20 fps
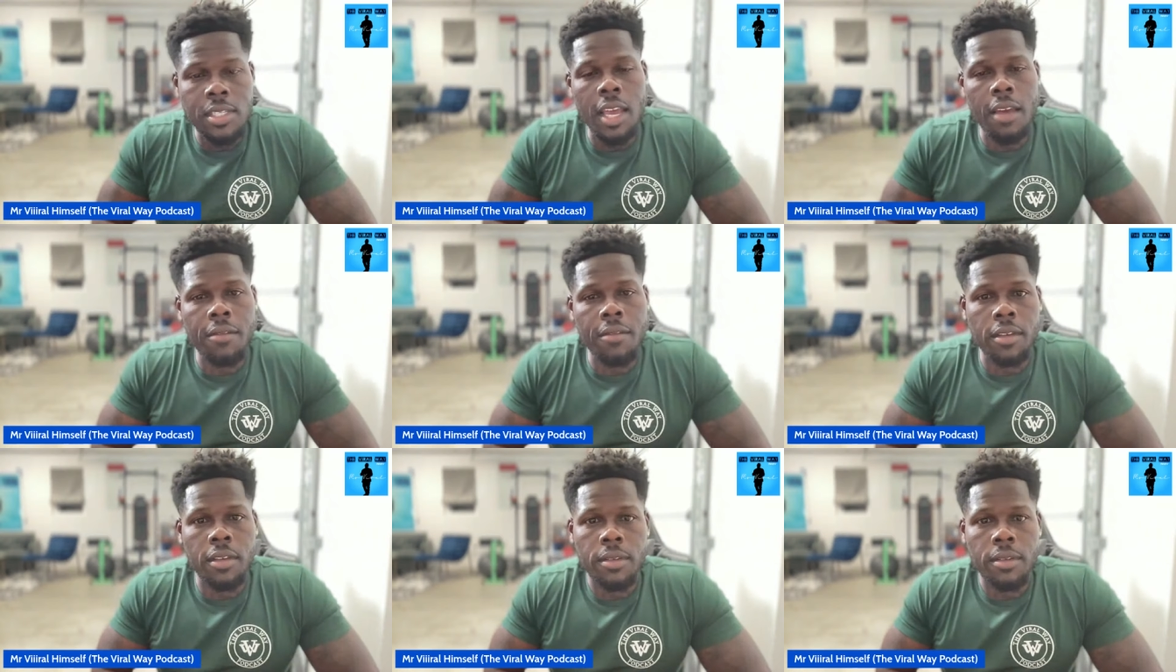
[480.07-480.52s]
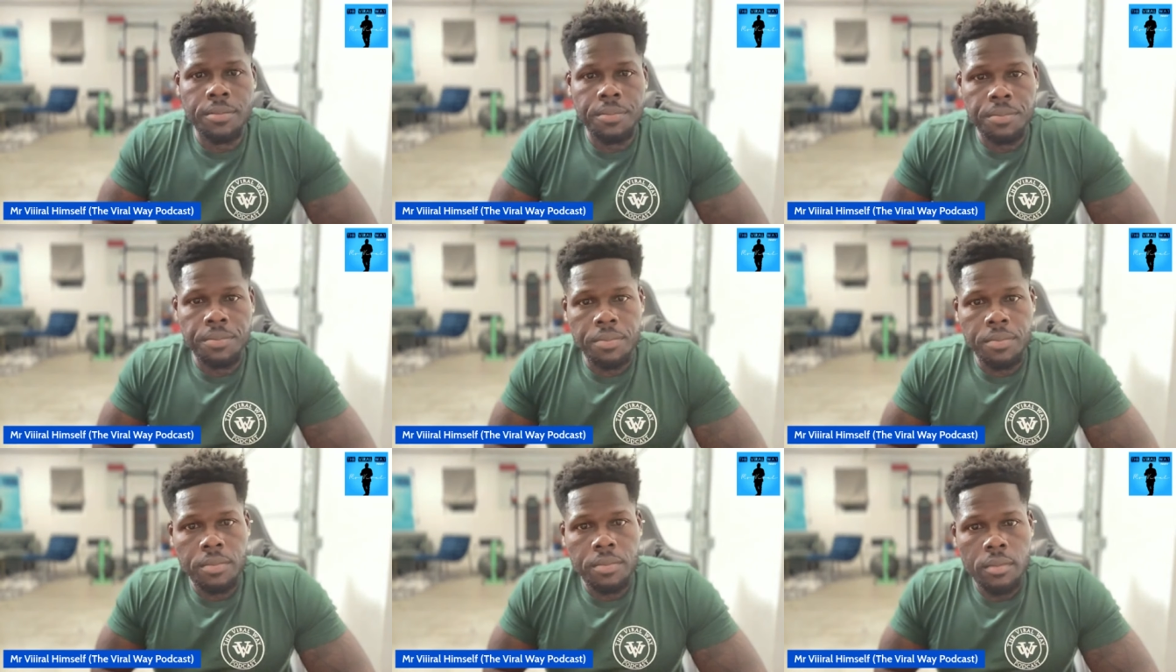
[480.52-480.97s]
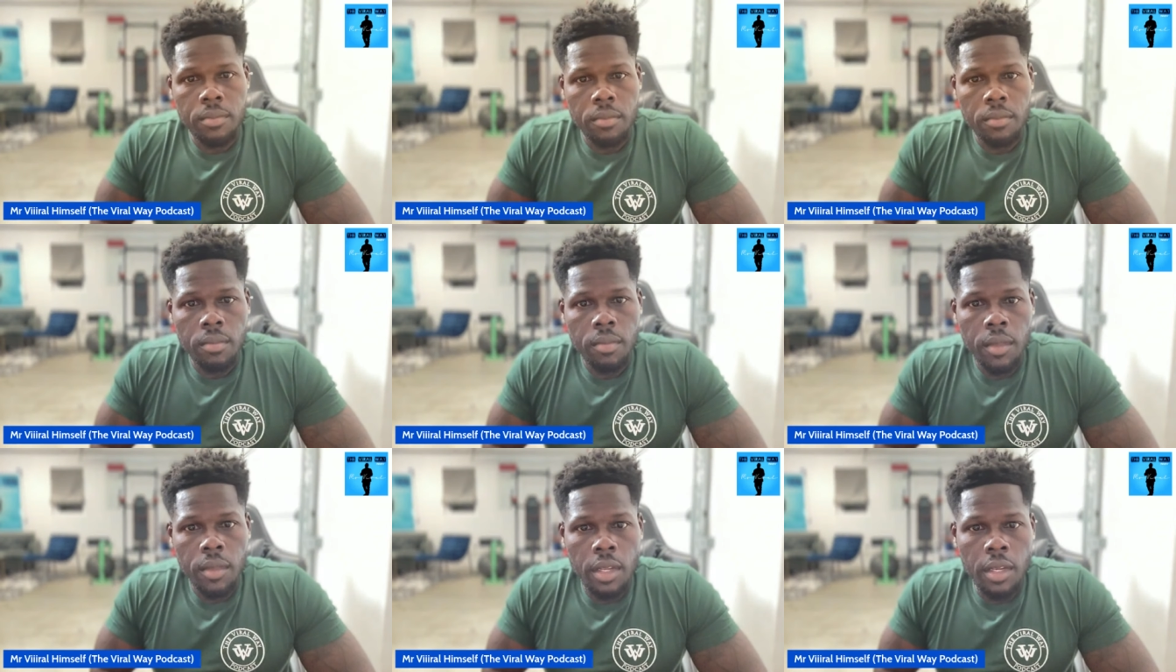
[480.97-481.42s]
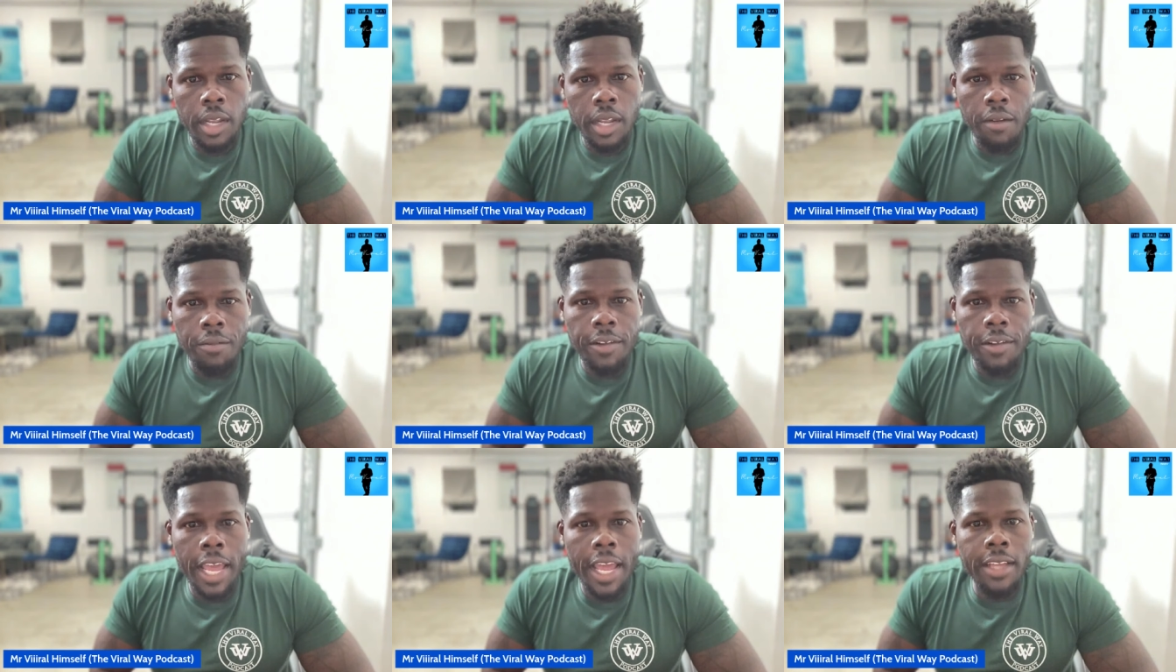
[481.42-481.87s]
savvy. Now
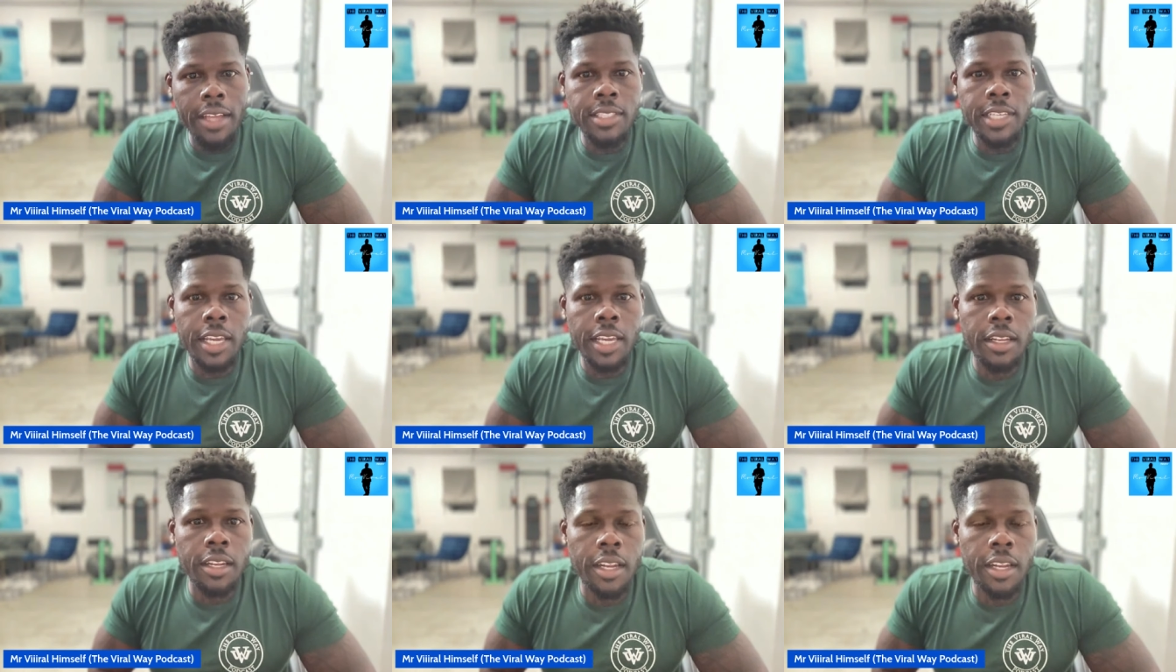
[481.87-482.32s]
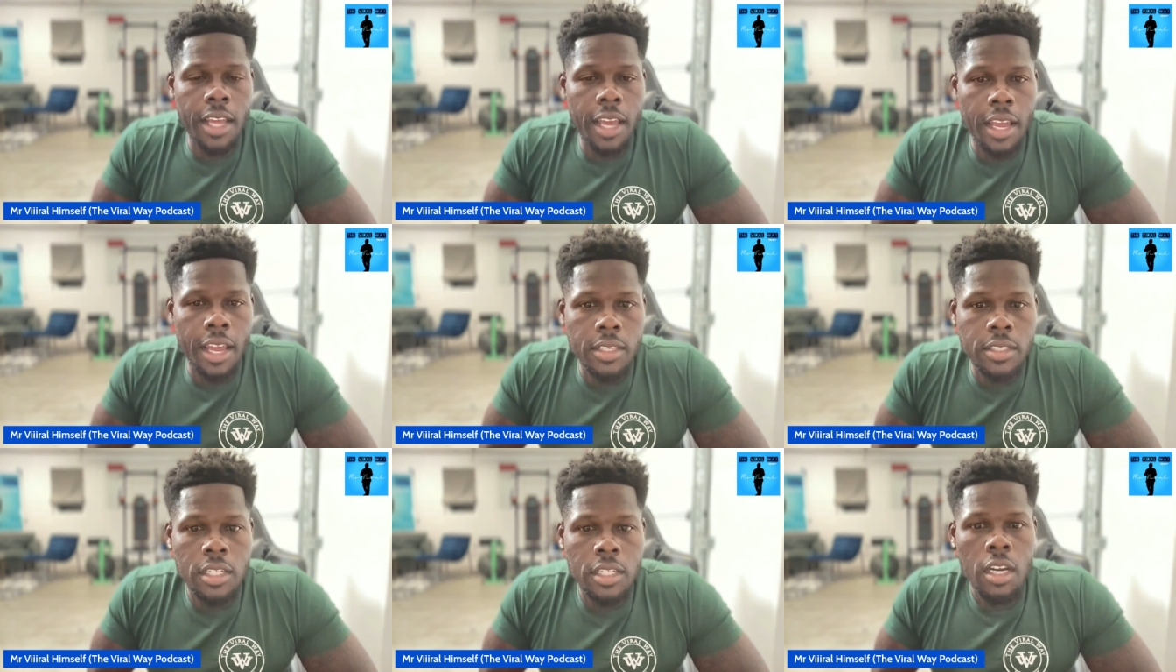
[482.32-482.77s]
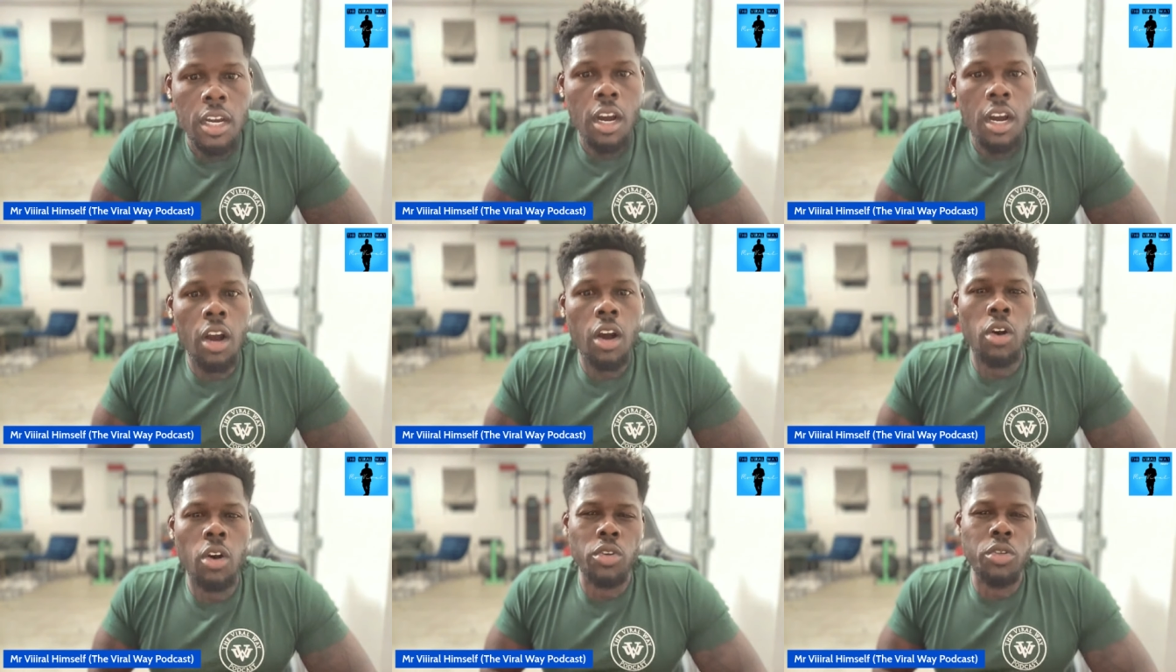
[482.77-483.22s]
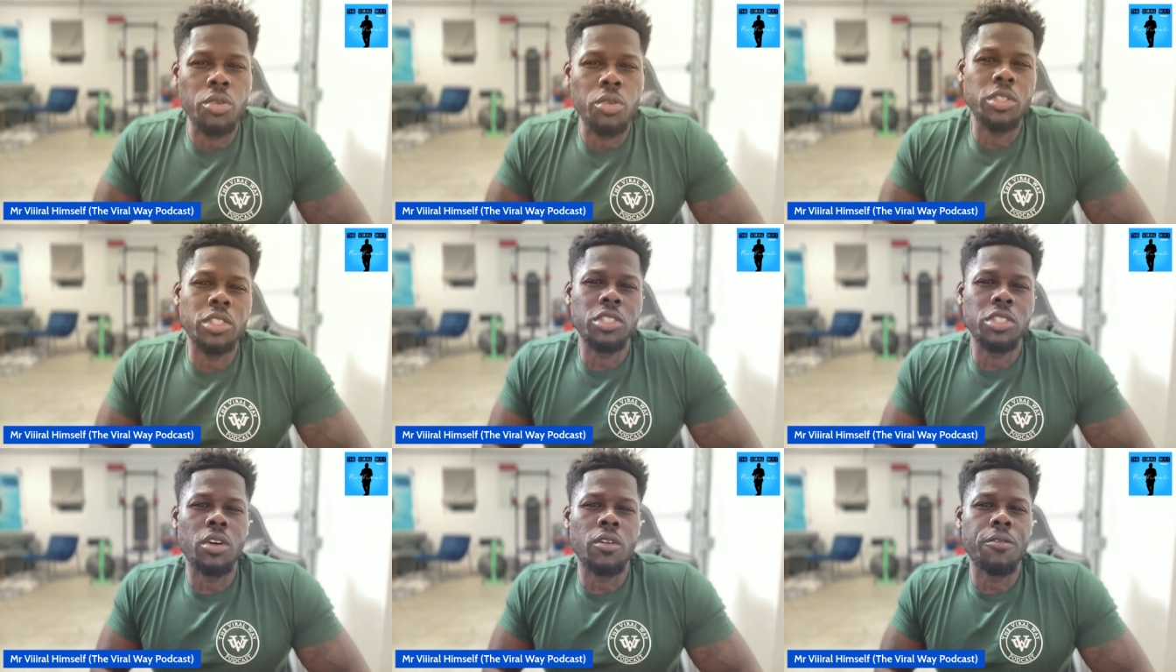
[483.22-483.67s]
Vlad taking it as, oh, you
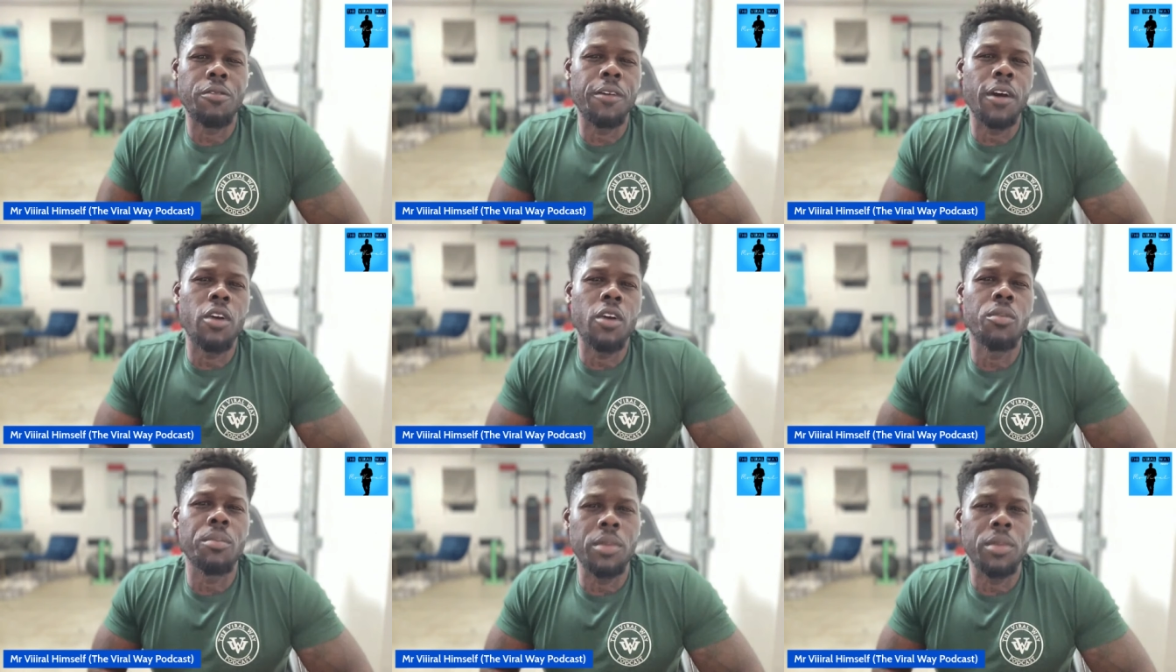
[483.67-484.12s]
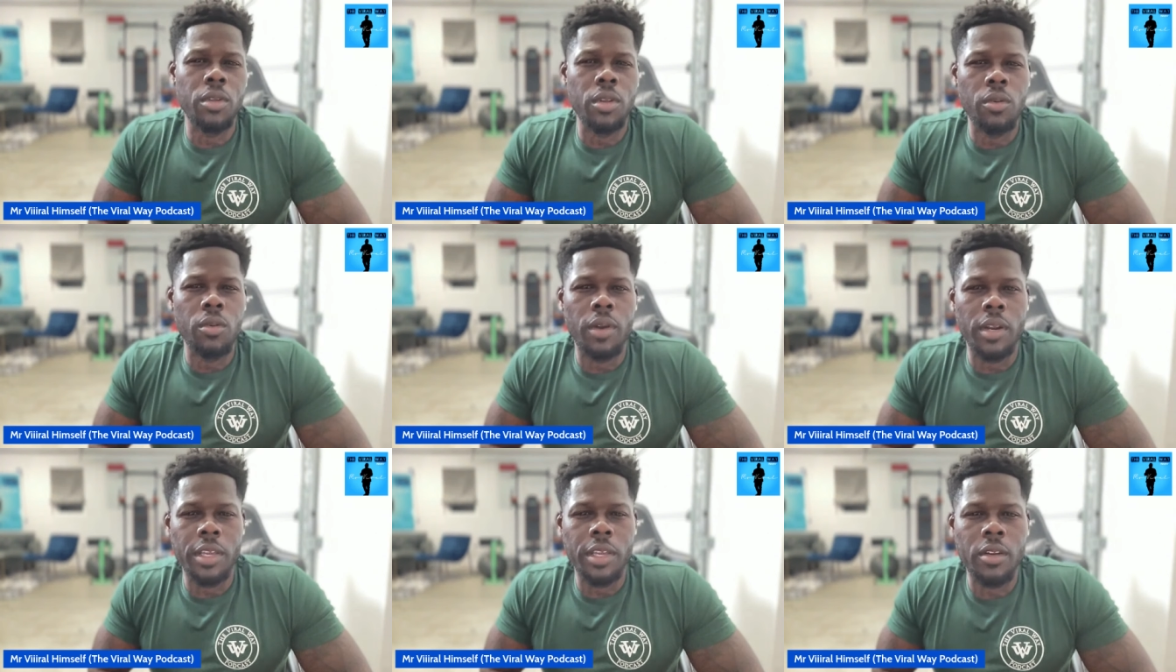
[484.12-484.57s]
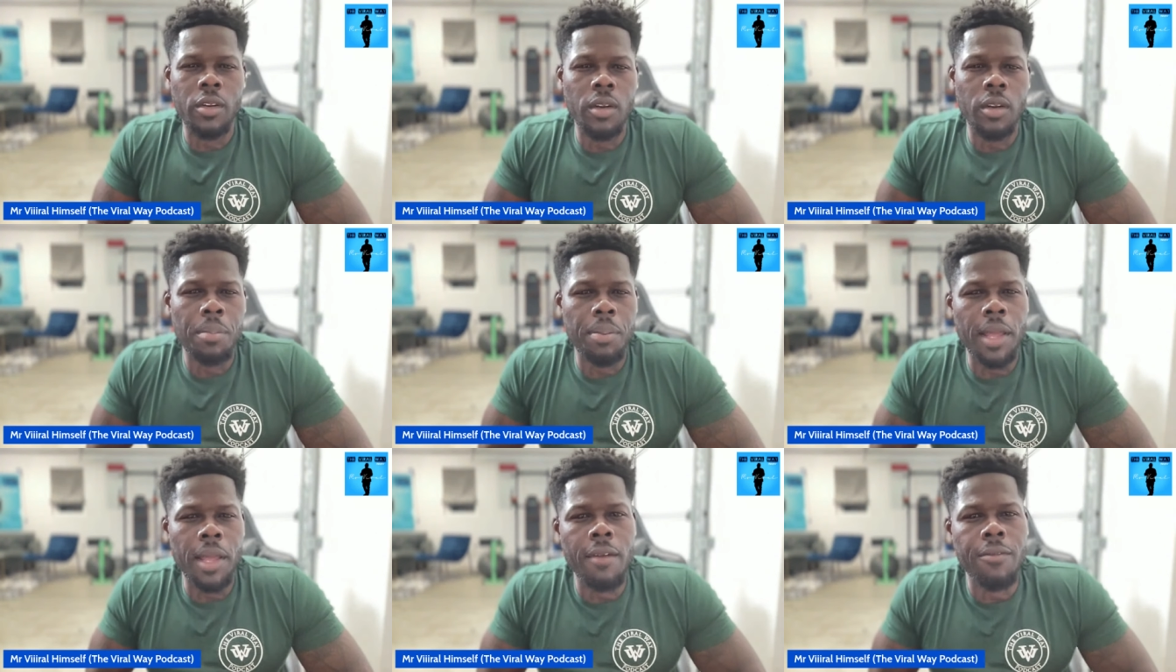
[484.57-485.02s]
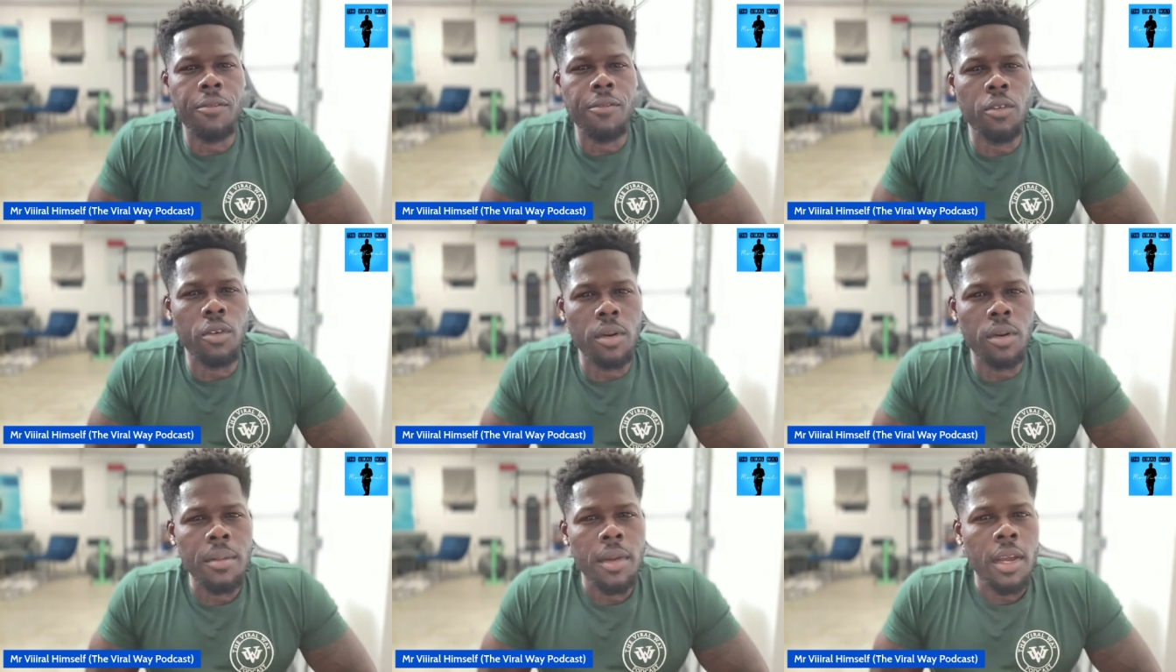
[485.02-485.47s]
just don't fuck with me. You didn't want to get on the
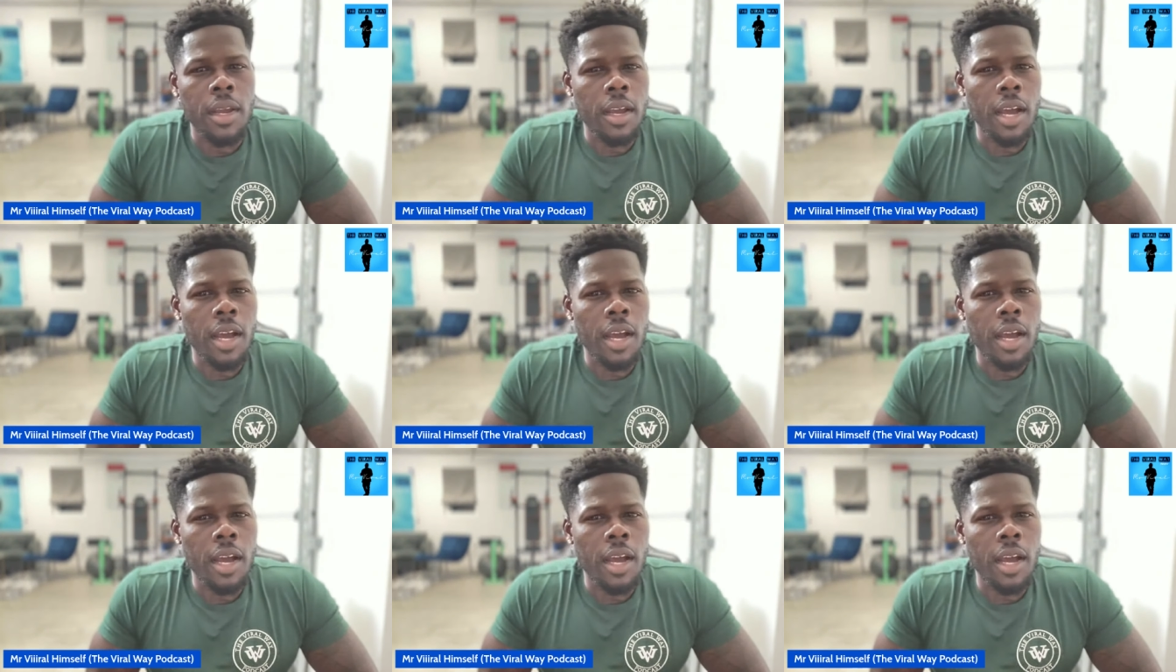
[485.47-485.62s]
platform.